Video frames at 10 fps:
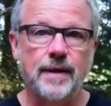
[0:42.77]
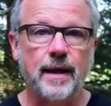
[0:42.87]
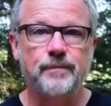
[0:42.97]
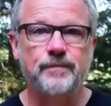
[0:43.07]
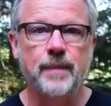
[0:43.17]

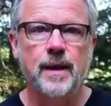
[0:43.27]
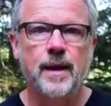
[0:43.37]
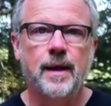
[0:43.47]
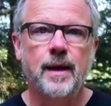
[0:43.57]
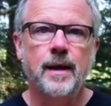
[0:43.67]

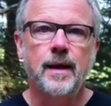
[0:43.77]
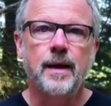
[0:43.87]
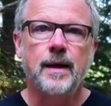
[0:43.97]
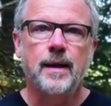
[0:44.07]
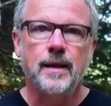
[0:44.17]

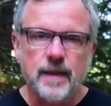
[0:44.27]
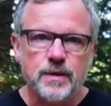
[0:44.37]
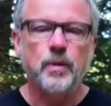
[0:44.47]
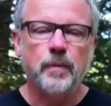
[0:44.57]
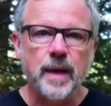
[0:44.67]
that.
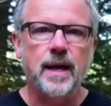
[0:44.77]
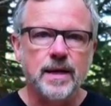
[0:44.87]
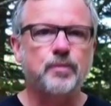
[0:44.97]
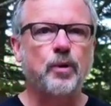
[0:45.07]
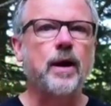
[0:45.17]
This will be
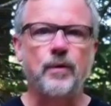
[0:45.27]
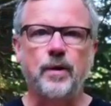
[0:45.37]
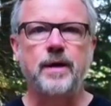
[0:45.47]
his priority,